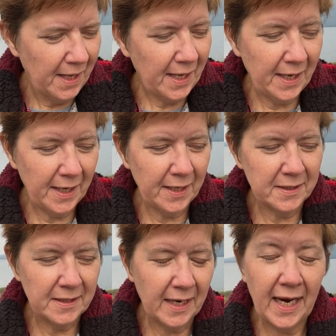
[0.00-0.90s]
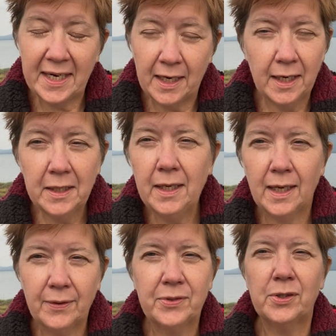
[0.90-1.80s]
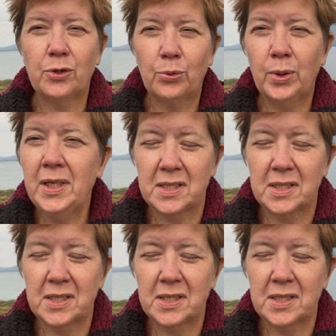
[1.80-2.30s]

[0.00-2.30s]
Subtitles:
and I kind of have to agree,